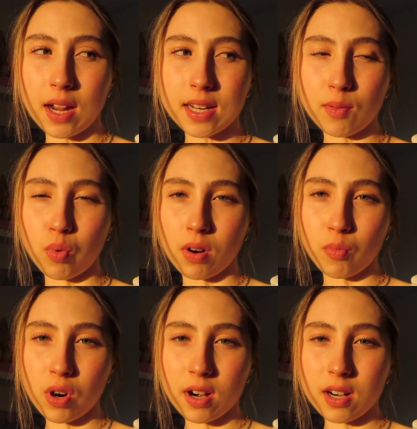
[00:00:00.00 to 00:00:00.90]
I did
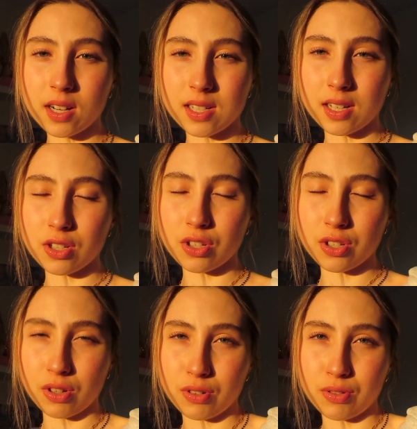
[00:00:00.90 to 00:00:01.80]
warm water because that's just
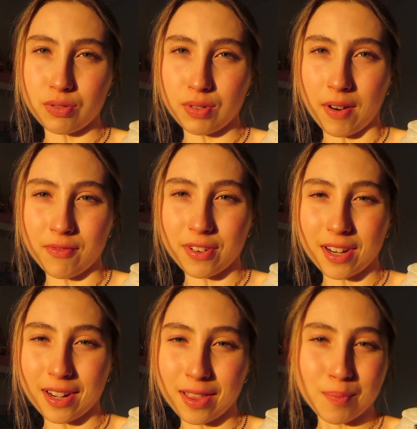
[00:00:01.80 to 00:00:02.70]
so
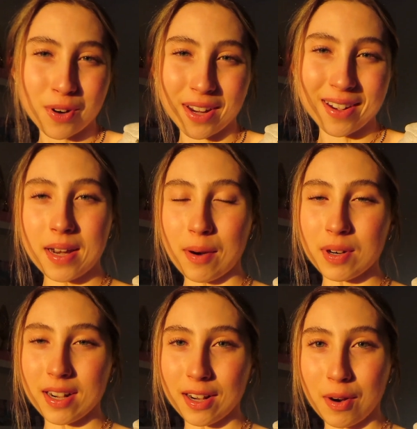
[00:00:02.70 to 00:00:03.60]
comforting in the morning. But now
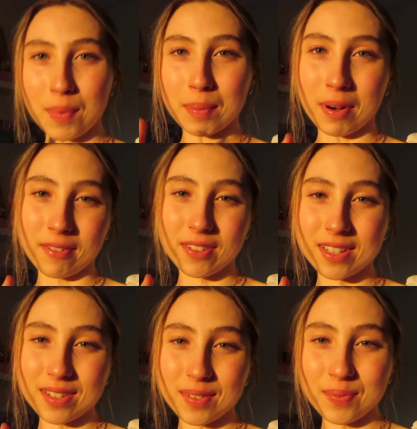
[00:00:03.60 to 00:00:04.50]
we're gonna go make breakfast.